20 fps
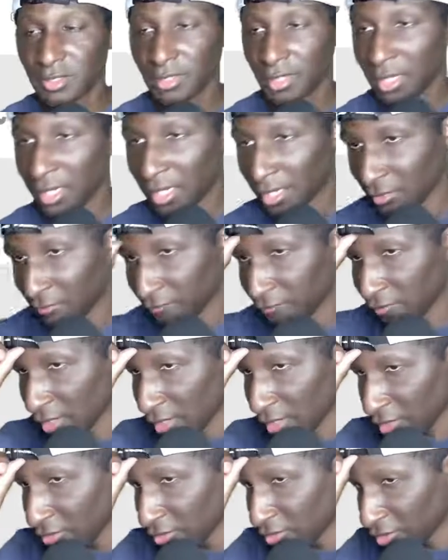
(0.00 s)
if y'all
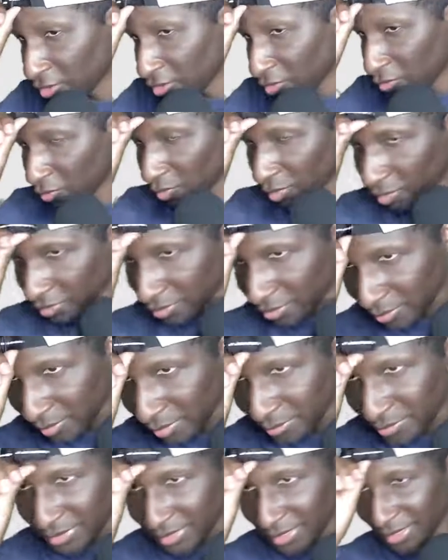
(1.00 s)
don't want them, I'm
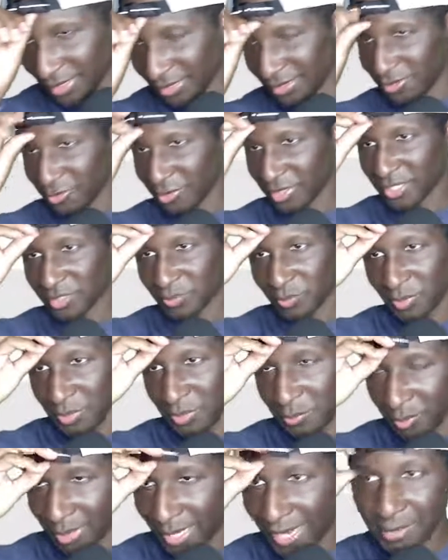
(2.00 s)
telling you, there's people
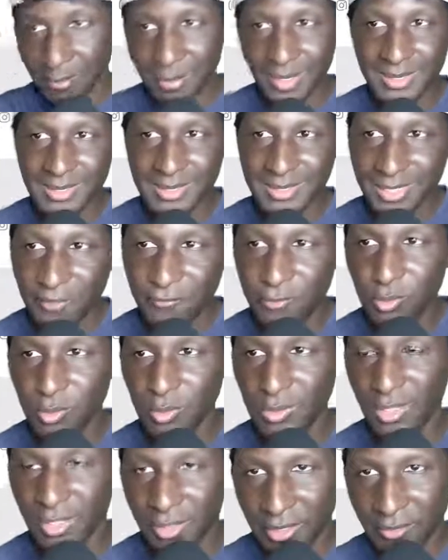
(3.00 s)
like myself who
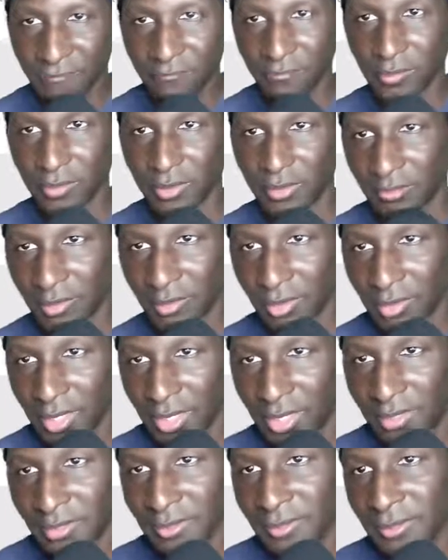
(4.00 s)
looking for them. Okay,
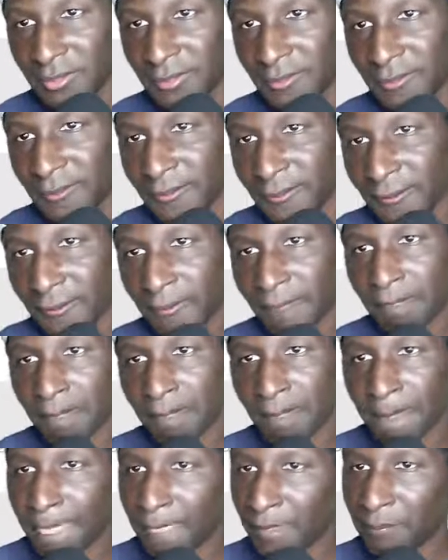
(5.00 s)

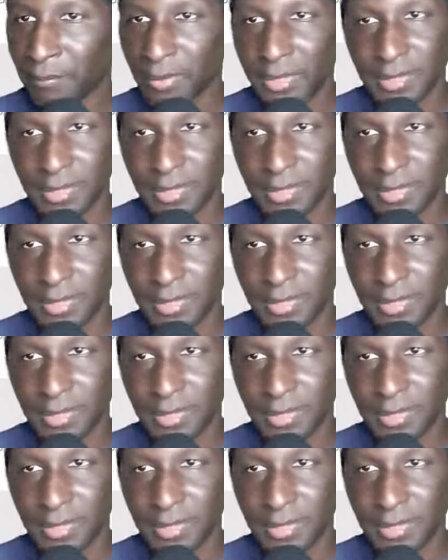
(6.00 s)
but